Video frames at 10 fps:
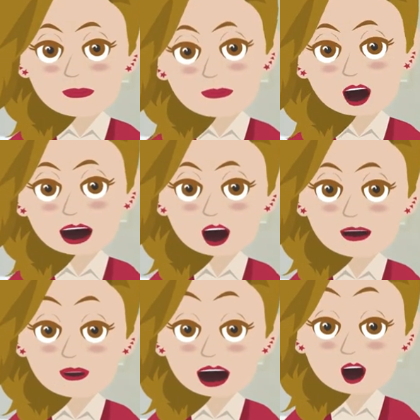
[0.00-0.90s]
well, want to
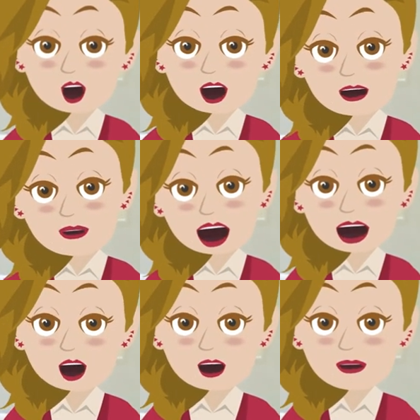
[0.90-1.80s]
show you how to get
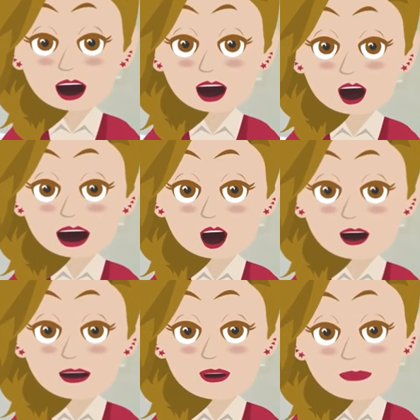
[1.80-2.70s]
out ahead of all of
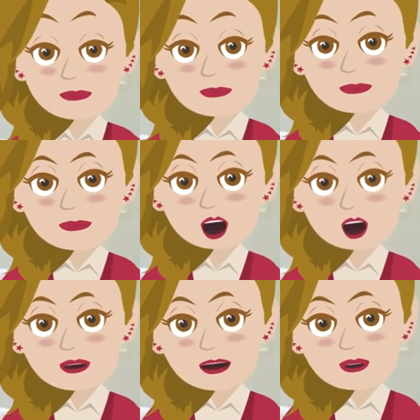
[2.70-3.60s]
that. How
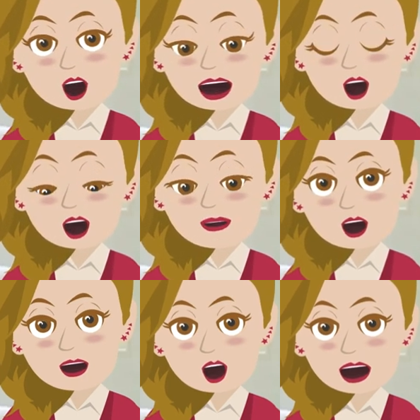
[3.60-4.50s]
to tune into who
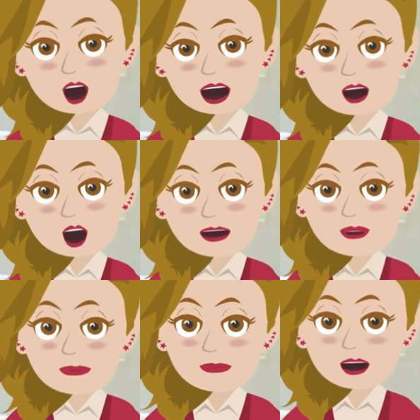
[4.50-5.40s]
you really are,
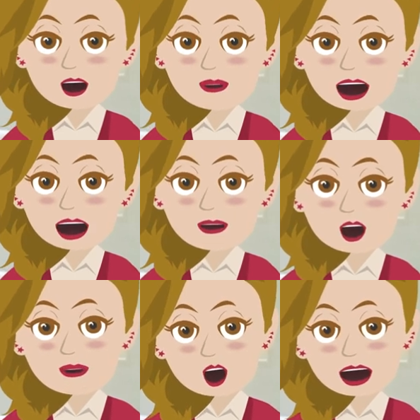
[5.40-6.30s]
into the
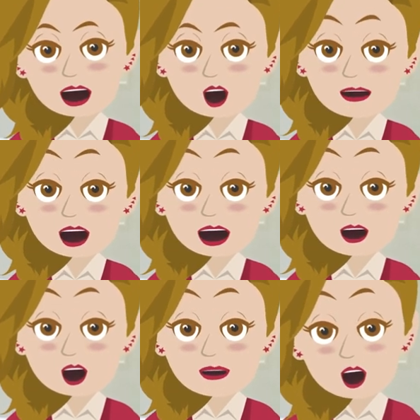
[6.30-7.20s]
awesome power of
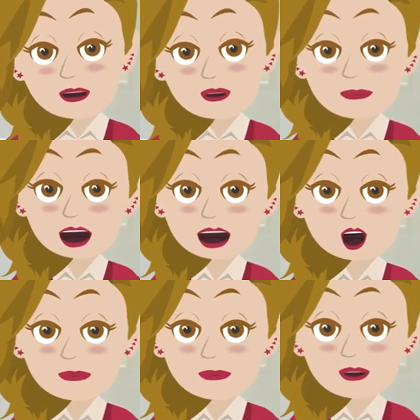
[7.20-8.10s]
non-resistant
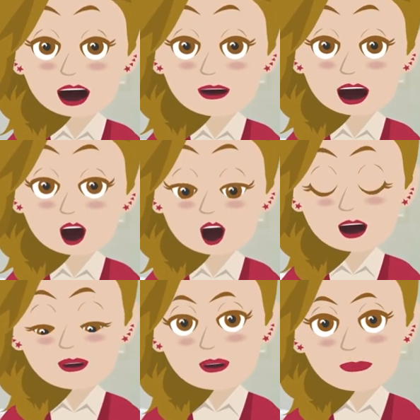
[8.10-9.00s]
thought, and feel the
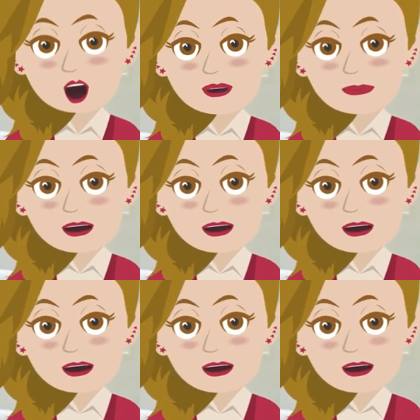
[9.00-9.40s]
difference